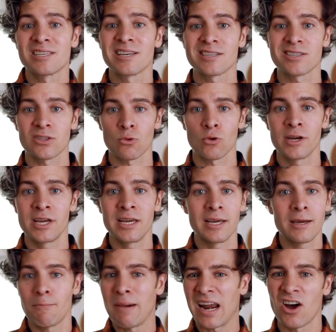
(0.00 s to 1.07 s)

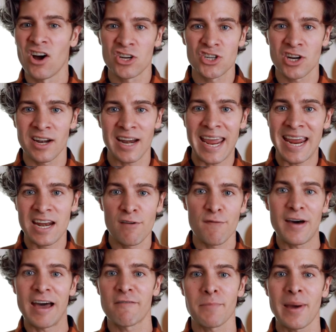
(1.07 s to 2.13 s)
6'3", about
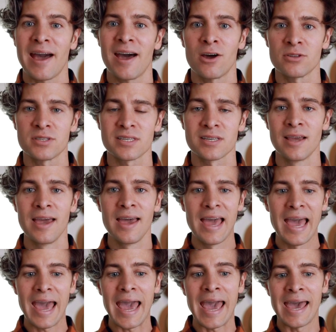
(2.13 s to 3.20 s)
185 pounds,
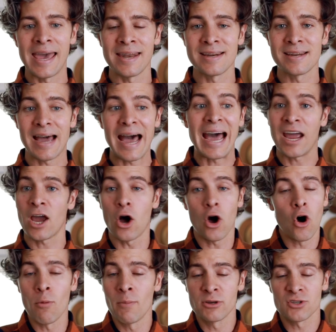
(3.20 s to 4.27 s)
and I
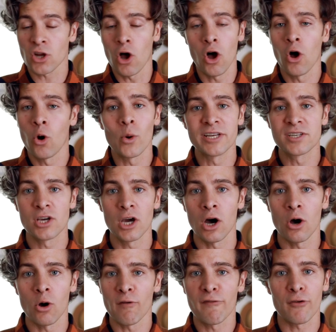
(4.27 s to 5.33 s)
almost always
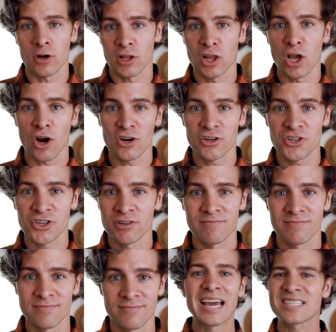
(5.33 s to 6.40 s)
go for a large.
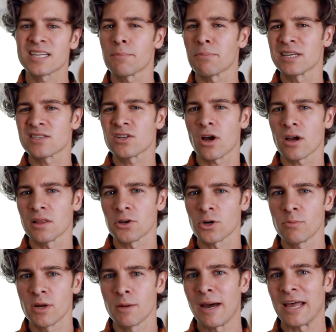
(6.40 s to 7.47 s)
Next up, let's talk a
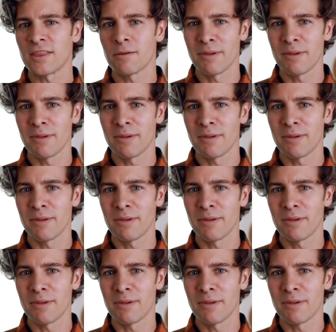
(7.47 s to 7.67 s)
little bit about